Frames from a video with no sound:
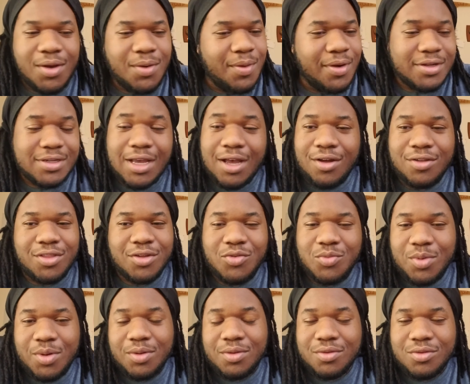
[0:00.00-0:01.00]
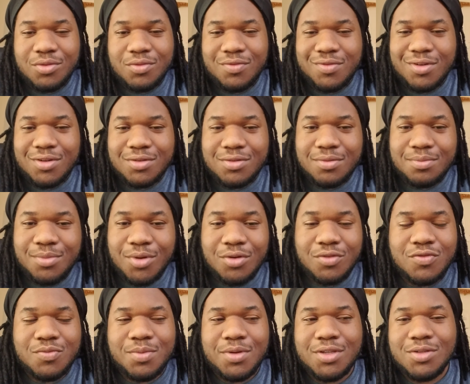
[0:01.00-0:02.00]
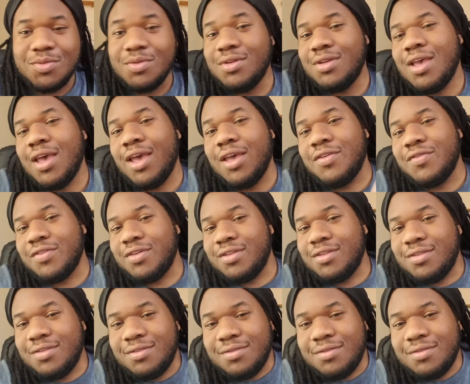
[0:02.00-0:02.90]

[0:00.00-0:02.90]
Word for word: Or I don't think we'll be able to do both because we can't even.